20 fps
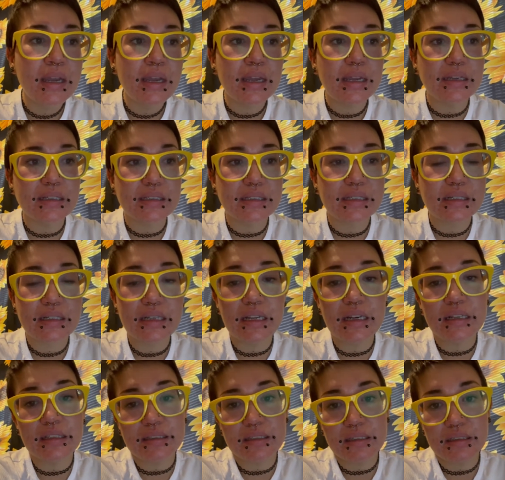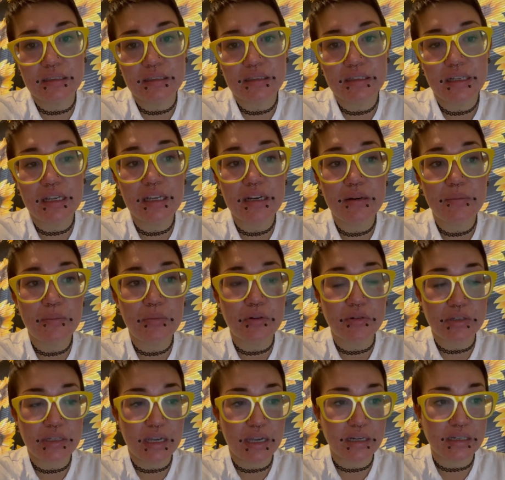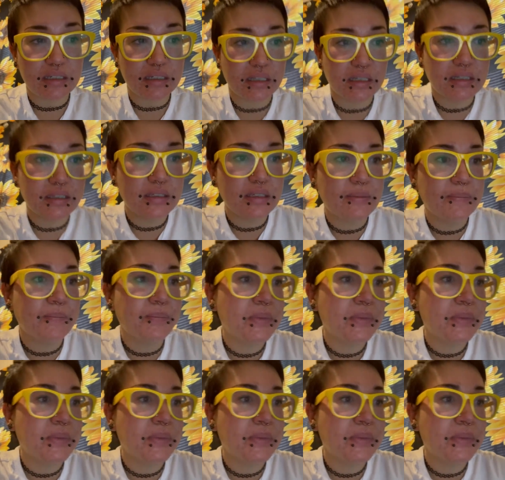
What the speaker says: and it's a skin protectant.